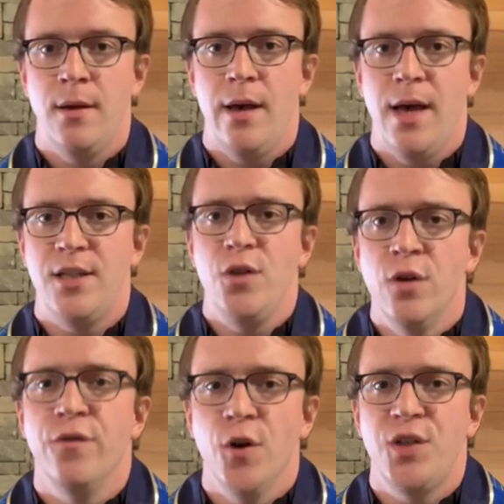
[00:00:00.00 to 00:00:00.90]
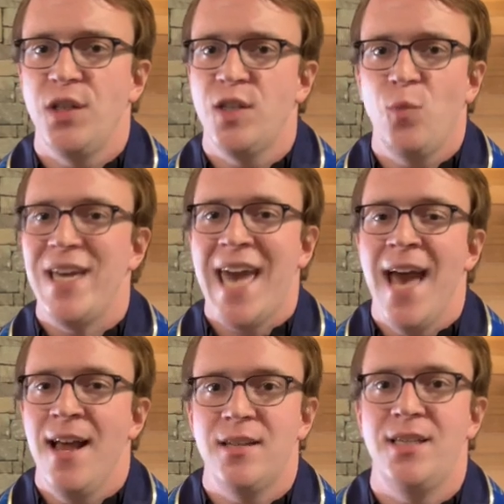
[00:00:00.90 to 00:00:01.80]
As Universalists, we
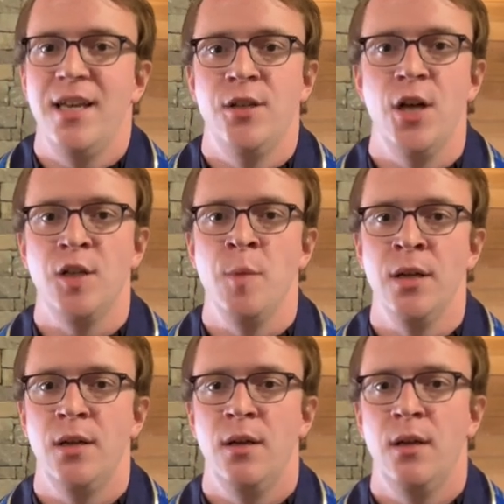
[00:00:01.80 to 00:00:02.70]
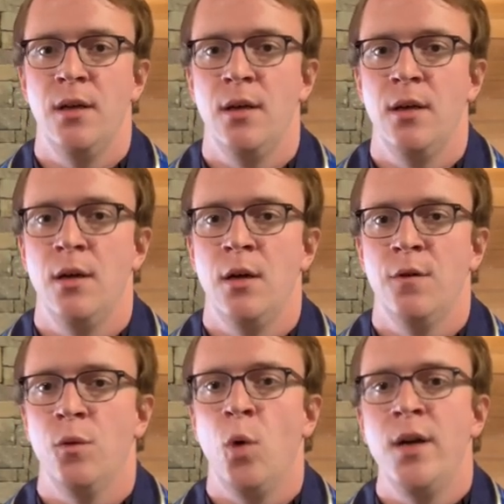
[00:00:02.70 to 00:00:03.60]
cannot sit in judgment.
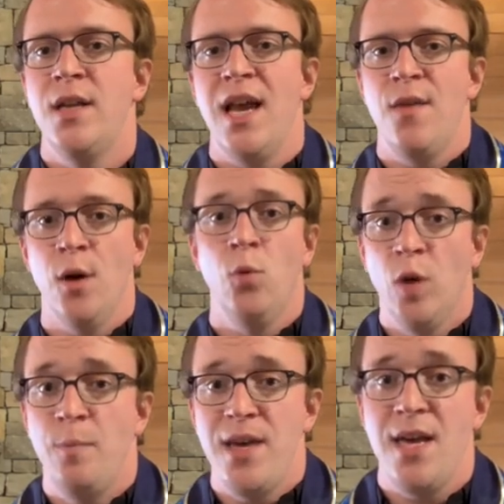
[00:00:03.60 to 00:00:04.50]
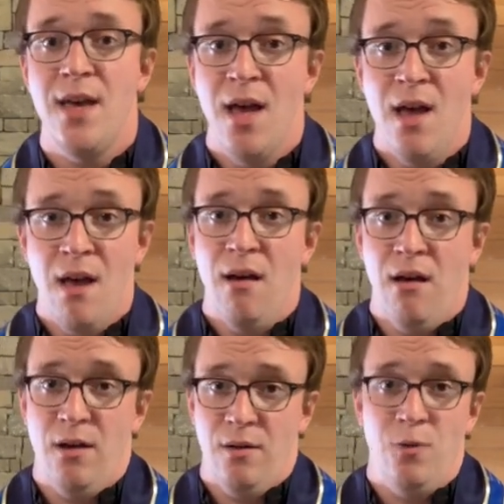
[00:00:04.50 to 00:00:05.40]
For one day we
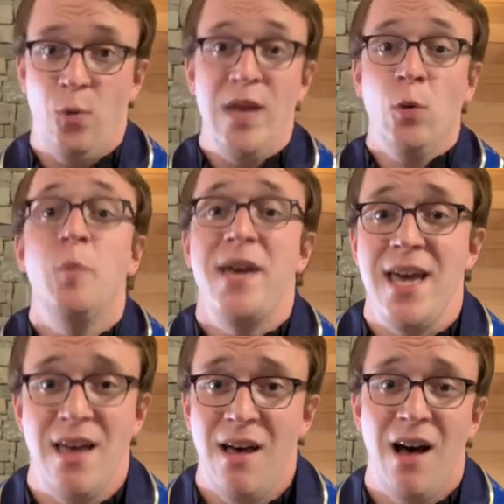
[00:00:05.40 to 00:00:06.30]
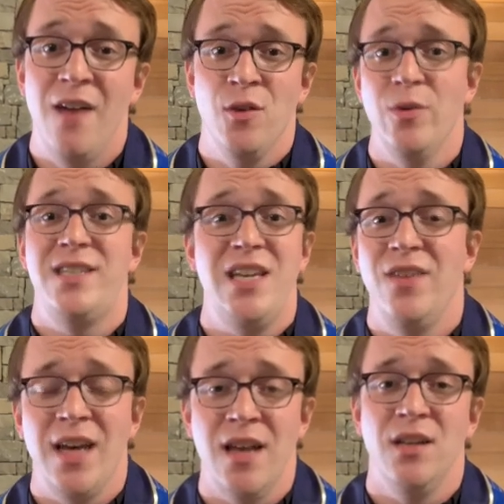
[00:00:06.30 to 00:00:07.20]
will be on the
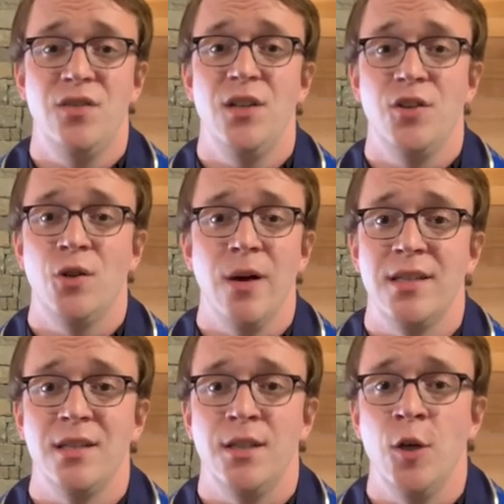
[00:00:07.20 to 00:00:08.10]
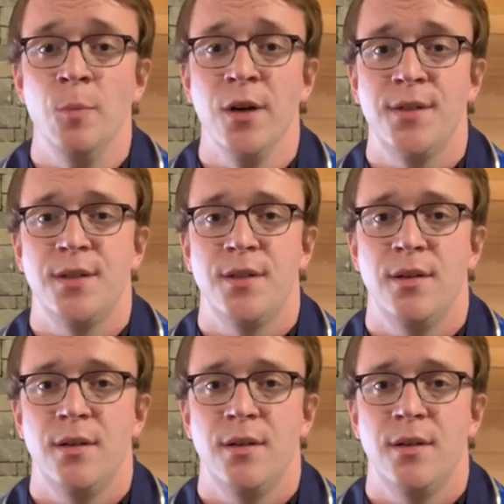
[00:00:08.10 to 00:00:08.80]
receiving end of such graceless hubris.